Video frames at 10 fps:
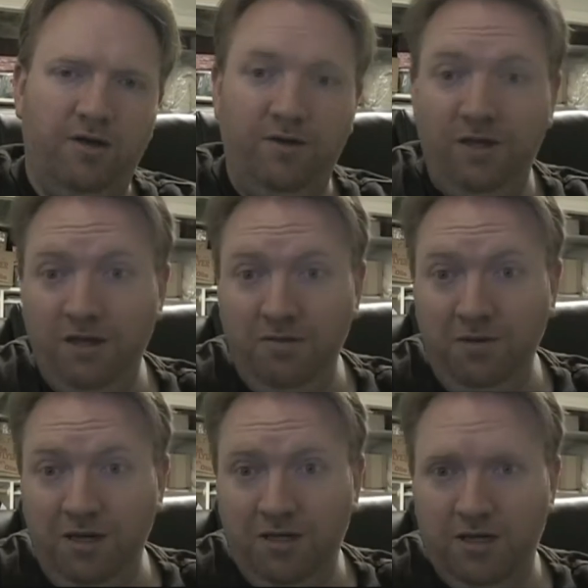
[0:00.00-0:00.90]
in the
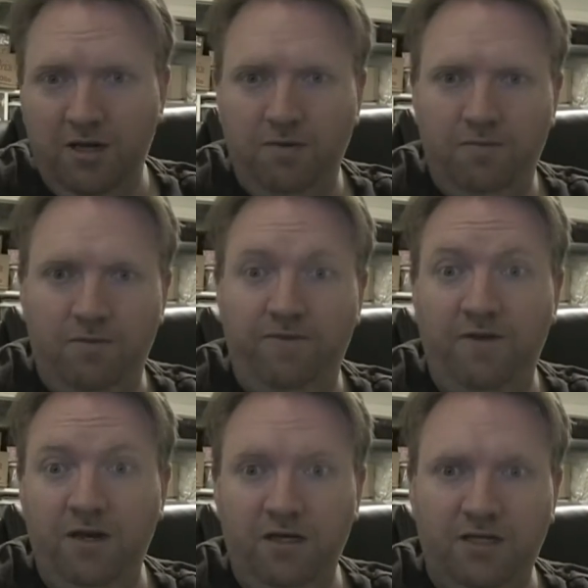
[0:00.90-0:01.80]
meantime,
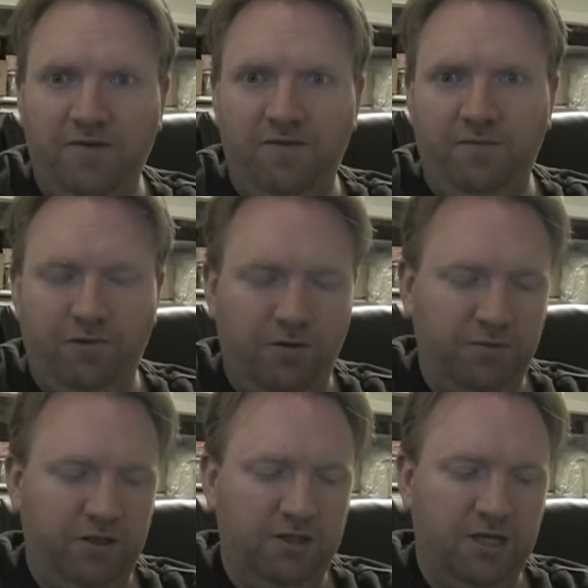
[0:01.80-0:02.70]
Vinny's having a problem
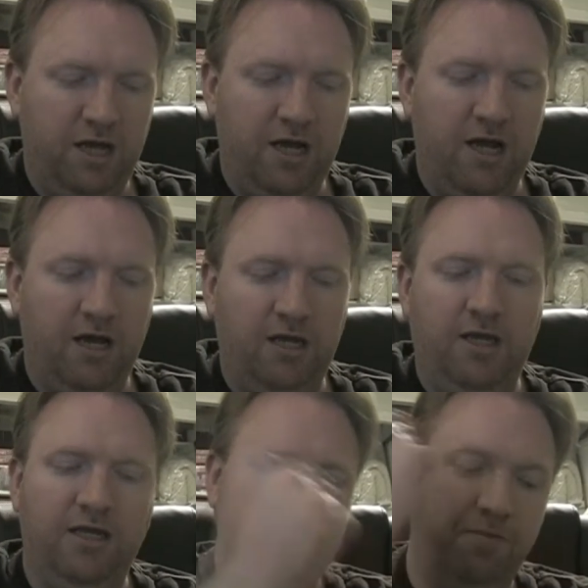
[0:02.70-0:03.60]
with his eye.
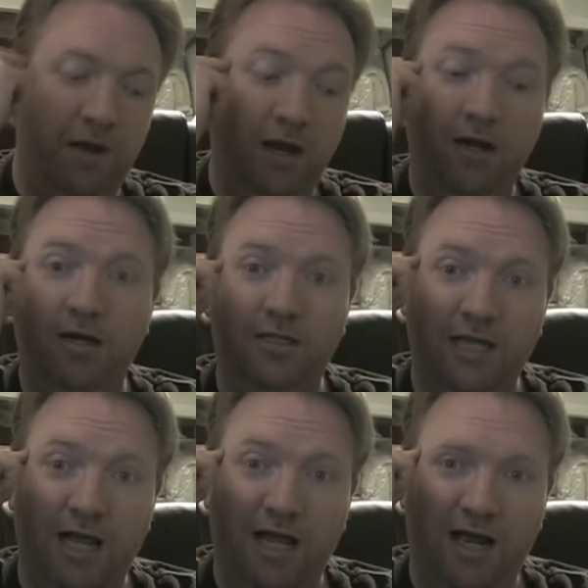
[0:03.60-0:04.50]
He has a pain in
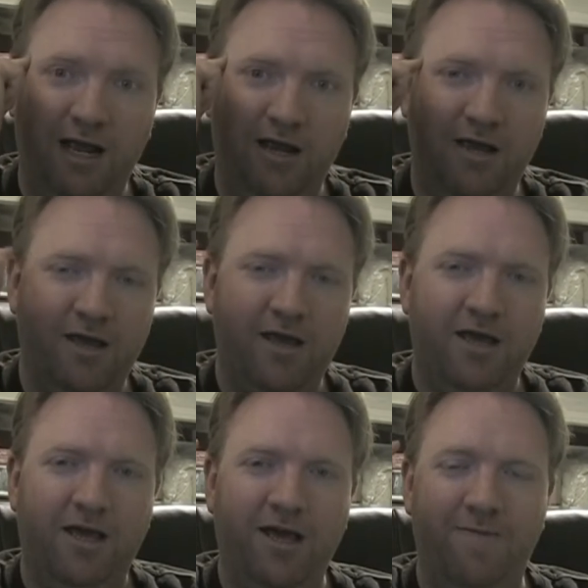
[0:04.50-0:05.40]
his eye.
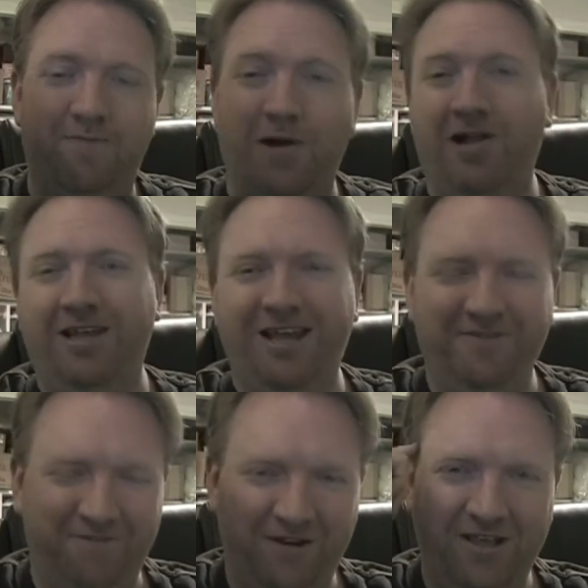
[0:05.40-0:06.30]
And Paul had
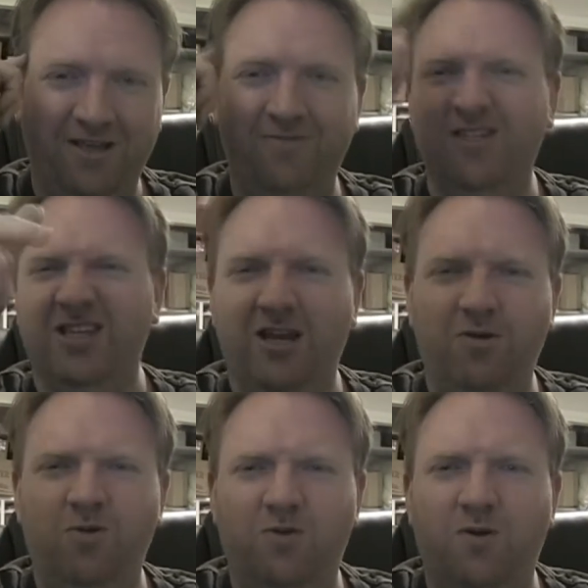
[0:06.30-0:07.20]
a funny comment and says, I
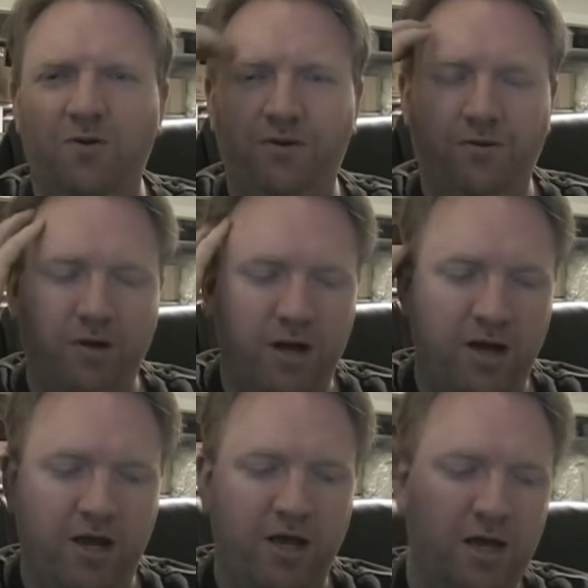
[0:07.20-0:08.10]
know what's wrong with your
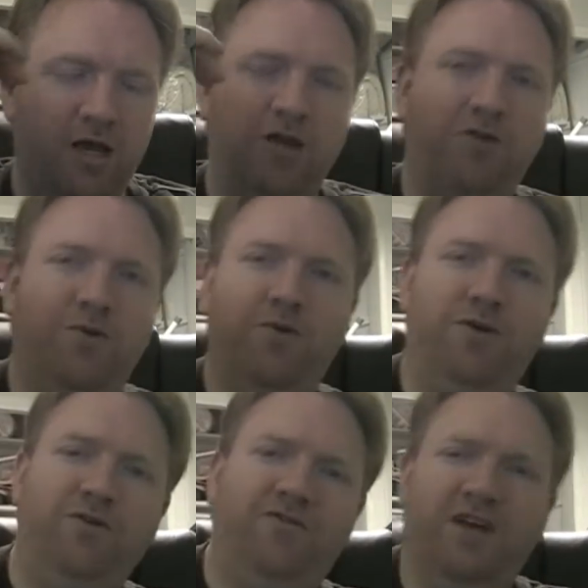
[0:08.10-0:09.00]
eye.
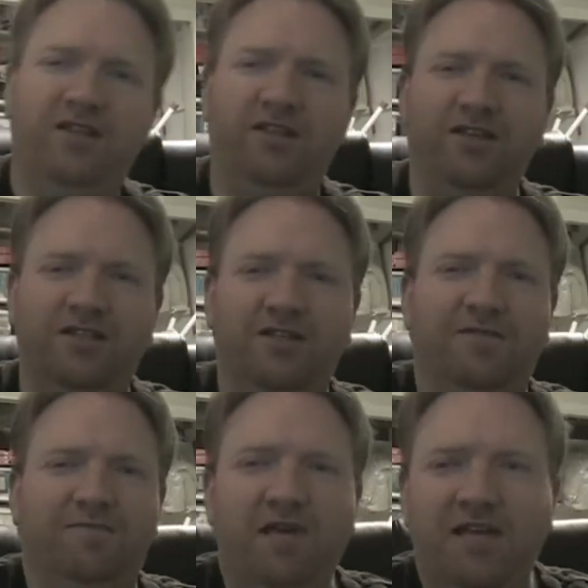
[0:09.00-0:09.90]
You've got this
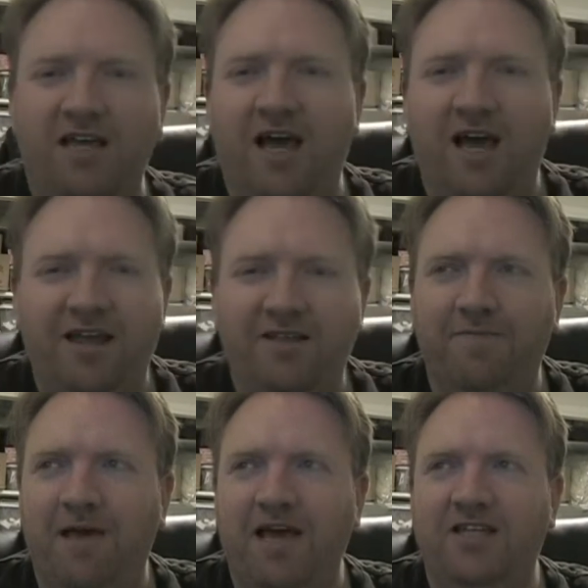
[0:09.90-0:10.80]
pink eye in the
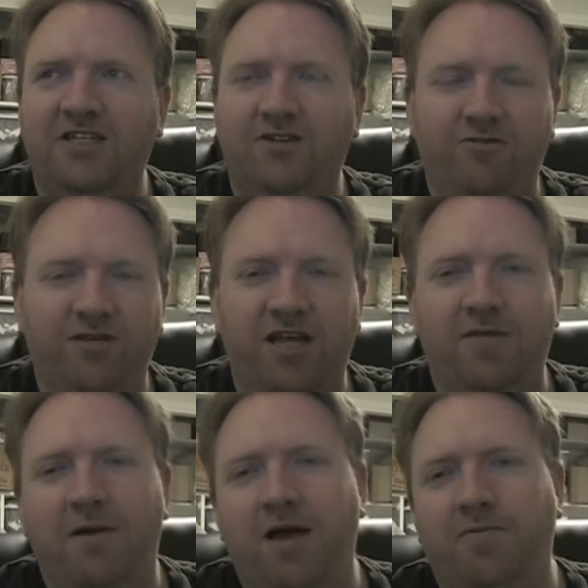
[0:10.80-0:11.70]
past, and your
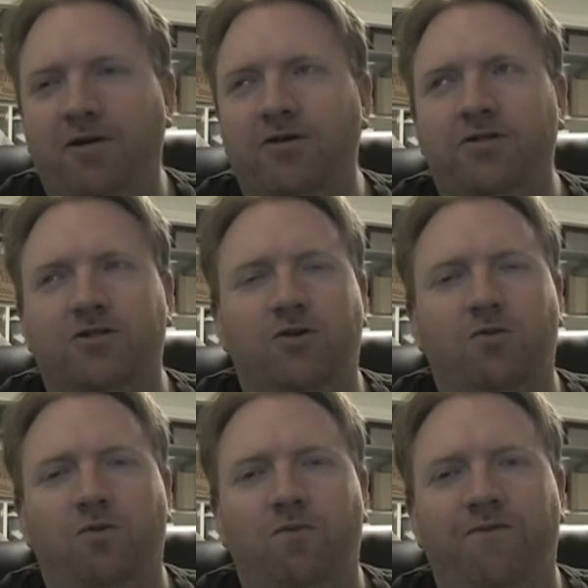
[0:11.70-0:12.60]
damn eyebrows are
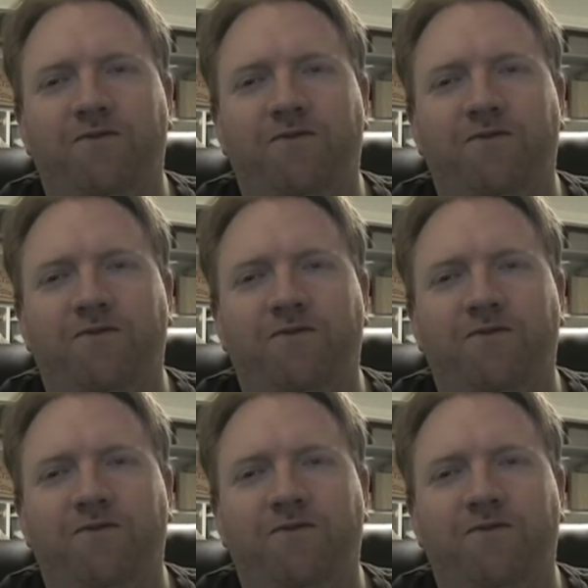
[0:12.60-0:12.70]
so